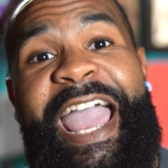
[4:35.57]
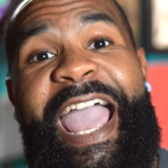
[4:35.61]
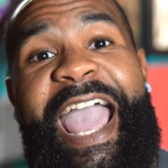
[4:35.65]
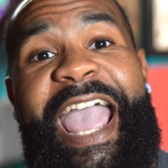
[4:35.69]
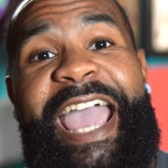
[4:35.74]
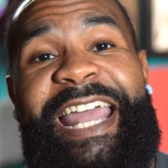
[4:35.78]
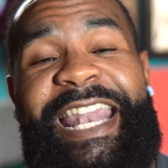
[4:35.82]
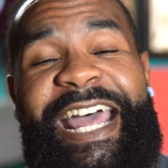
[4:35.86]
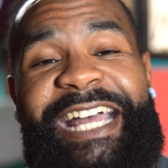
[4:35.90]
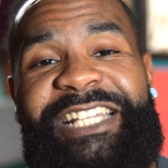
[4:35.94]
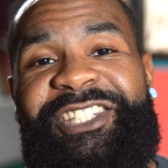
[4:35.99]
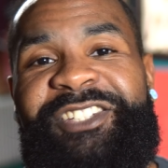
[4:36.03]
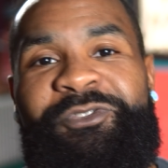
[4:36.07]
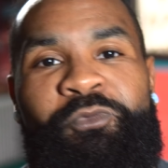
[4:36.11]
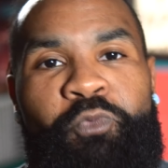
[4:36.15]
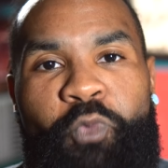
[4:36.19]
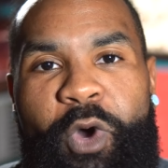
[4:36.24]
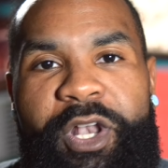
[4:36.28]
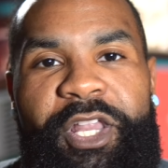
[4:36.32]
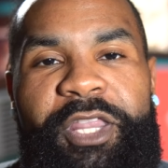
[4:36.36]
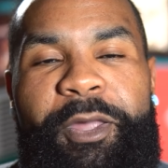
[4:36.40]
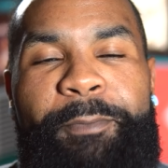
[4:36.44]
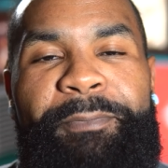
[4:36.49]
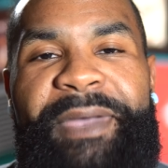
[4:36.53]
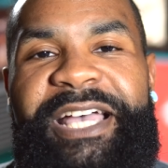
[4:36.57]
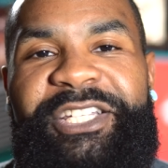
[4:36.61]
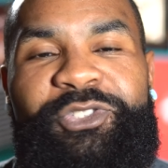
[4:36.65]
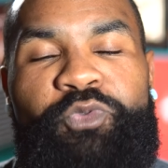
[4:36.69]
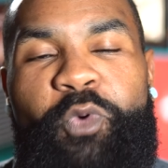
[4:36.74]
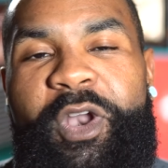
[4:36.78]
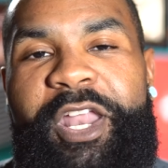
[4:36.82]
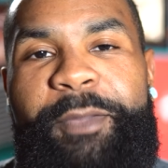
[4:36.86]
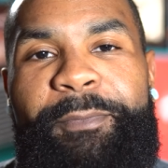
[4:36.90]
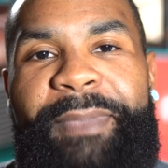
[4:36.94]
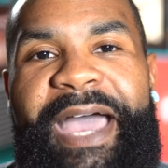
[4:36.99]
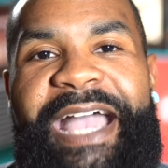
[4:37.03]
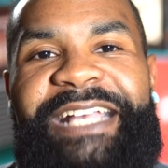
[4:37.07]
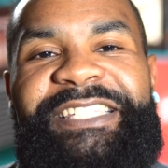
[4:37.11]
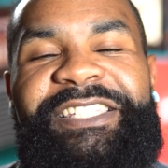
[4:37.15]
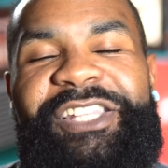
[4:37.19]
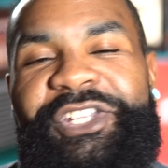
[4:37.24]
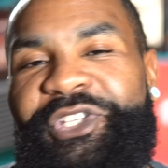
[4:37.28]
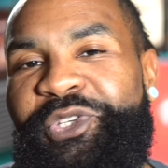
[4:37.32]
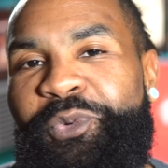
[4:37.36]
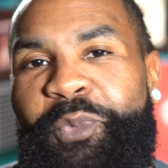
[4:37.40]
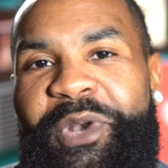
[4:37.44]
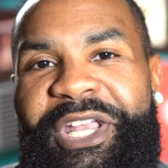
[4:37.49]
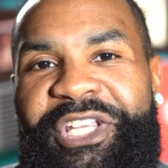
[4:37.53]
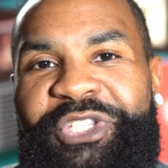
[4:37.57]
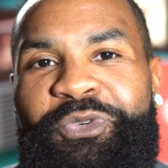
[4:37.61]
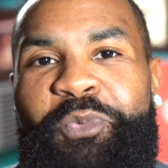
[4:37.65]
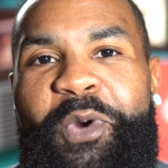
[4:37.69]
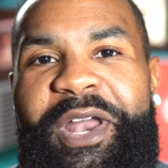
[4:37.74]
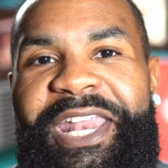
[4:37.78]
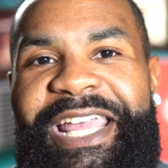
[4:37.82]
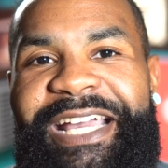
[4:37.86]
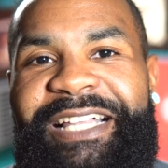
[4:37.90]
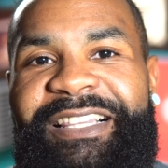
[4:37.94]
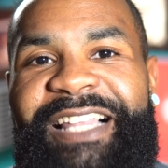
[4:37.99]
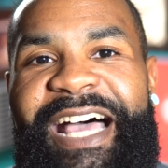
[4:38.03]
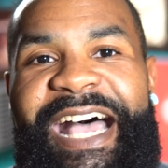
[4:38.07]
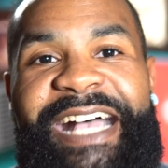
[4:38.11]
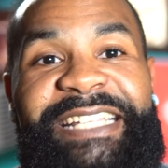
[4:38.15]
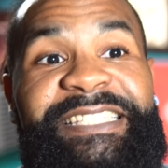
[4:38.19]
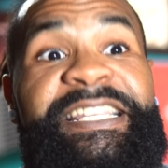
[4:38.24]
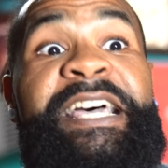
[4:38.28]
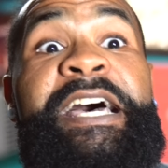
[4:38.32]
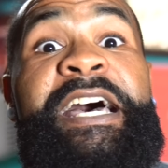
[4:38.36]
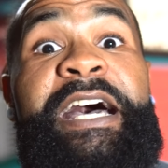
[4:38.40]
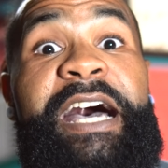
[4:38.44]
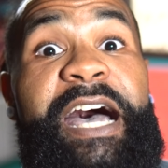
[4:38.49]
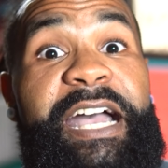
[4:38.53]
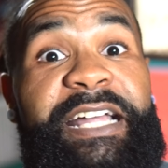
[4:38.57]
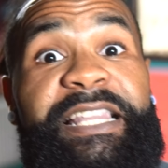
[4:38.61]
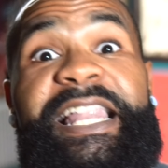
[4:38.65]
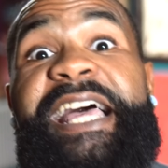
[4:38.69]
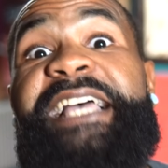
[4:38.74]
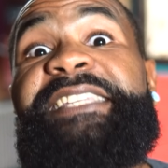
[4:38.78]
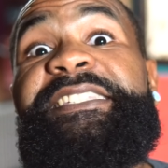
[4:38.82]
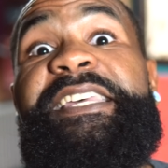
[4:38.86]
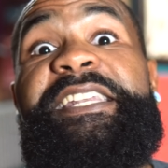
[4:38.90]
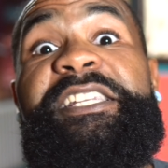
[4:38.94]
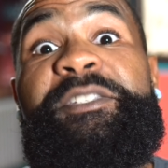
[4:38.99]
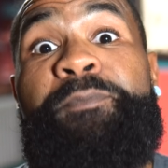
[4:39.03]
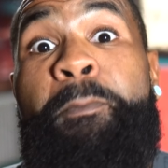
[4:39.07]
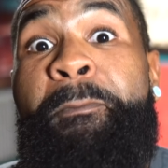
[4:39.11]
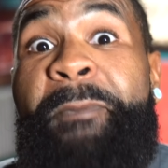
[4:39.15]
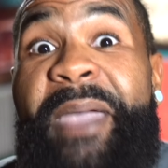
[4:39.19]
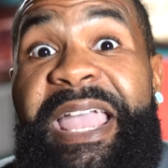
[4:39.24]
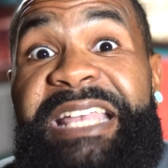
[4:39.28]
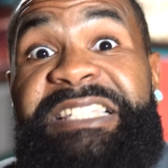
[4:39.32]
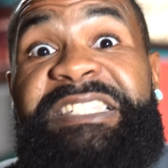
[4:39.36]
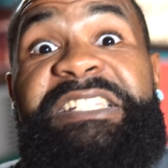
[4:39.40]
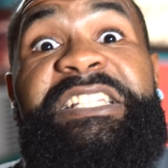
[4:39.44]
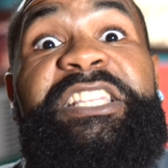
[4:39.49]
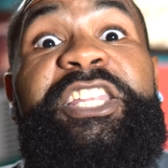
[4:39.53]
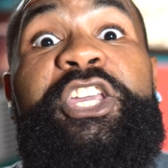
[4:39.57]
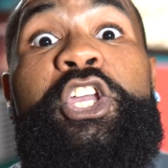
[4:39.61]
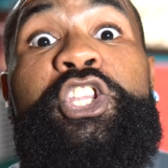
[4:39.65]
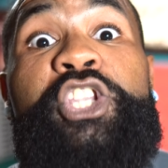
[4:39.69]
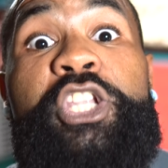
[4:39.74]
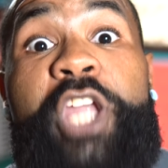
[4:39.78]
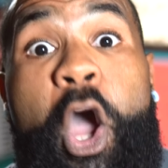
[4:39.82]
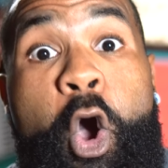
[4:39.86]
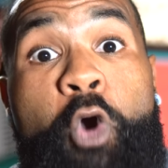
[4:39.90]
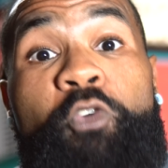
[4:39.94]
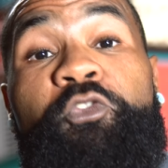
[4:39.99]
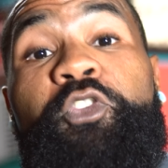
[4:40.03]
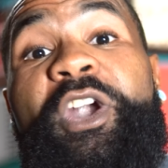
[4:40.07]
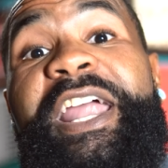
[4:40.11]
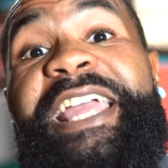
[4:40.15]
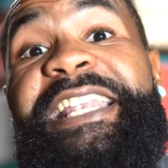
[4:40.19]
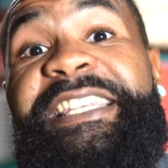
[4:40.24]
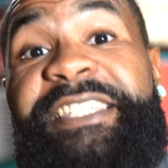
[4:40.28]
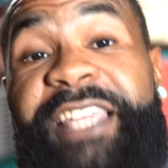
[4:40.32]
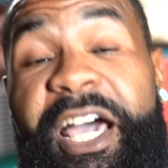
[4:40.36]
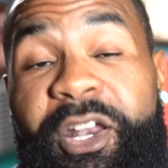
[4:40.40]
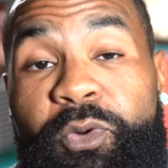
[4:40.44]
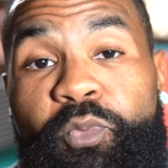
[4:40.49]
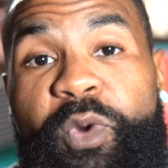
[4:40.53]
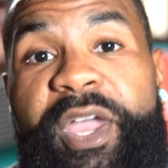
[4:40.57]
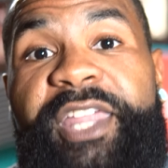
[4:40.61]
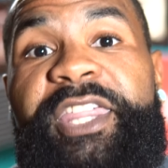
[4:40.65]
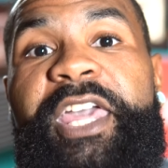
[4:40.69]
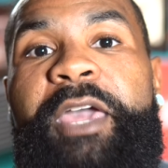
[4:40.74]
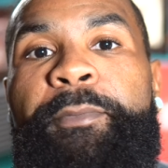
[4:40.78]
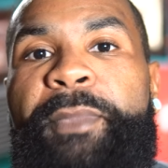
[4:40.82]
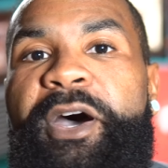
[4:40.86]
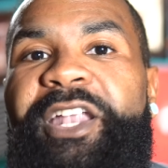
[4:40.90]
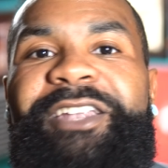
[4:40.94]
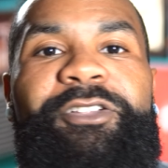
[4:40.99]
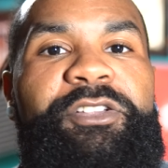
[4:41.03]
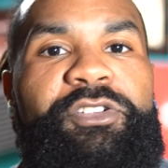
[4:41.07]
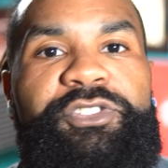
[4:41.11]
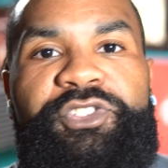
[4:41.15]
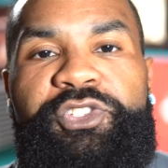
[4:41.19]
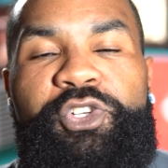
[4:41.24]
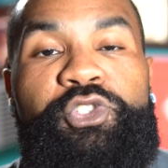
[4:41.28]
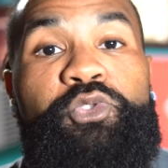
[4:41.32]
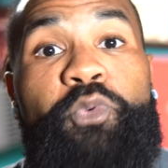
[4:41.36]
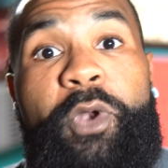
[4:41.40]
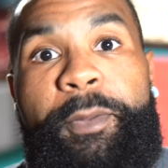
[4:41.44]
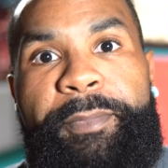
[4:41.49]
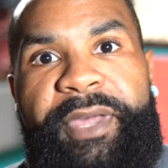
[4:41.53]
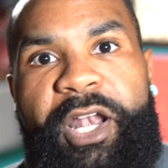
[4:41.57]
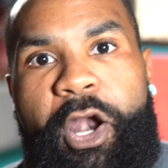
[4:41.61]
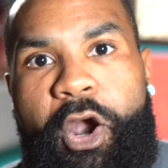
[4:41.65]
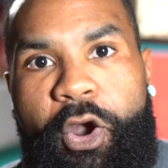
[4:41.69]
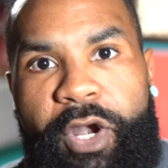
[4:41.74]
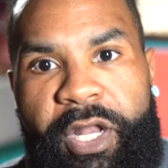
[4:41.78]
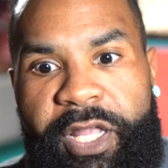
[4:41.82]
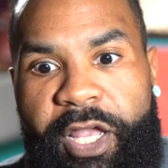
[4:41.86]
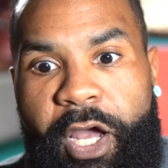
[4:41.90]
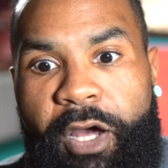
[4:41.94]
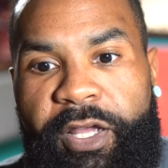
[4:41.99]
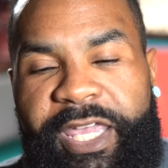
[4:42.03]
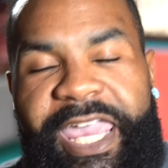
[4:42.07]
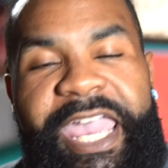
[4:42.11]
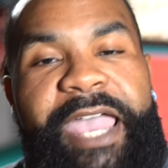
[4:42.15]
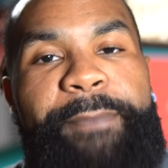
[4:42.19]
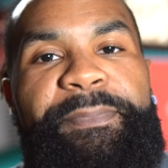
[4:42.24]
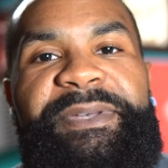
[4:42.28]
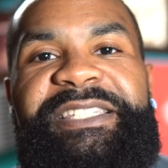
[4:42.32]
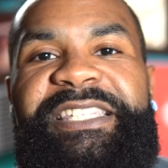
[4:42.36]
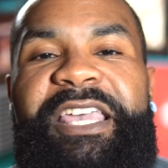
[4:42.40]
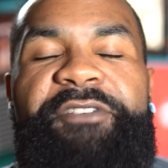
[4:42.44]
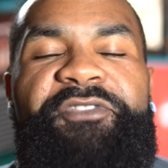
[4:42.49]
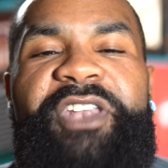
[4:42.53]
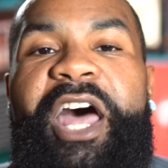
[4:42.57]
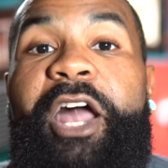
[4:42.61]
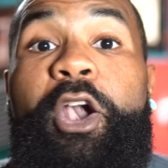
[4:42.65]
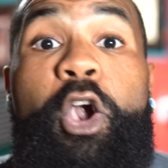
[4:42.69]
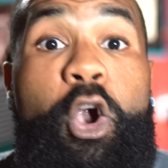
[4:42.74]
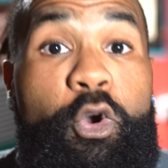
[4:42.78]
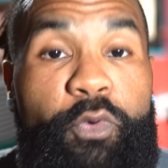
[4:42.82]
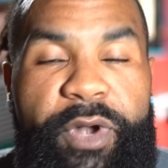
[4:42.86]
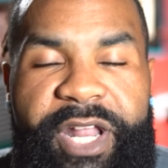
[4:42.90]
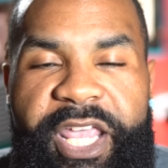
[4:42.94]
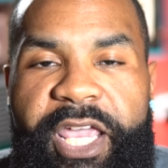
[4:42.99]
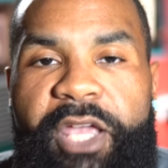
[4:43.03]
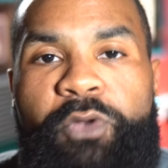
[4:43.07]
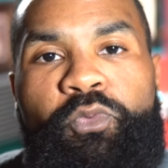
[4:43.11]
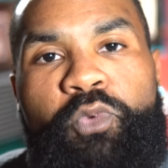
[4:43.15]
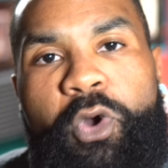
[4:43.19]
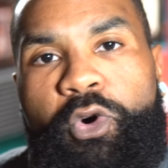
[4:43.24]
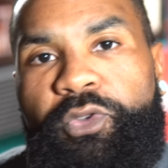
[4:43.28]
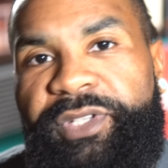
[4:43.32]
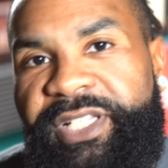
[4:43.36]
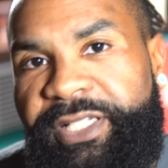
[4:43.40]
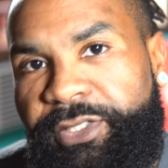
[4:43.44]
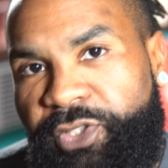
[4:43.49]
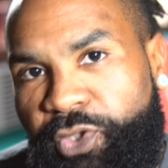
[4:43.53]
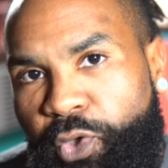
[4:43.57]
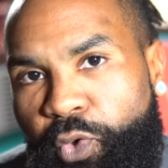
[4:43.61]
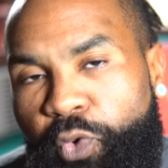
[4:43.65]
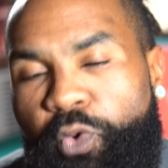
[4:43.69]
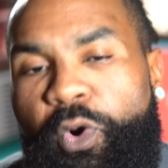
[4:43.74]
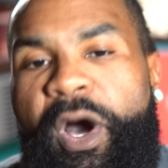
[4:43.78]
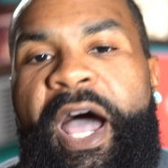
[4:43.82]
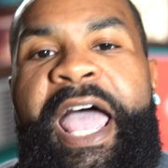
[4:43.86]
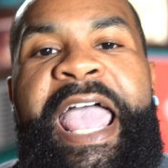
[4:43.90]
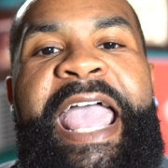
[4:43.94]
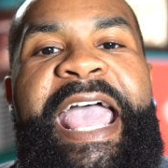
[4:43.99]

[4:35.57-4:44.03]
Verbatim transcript: And that's one of the best running backs in the 2020 class, a class that is basically over and done with. And one of those dudes would have been already on campus, if not already enrolled in school.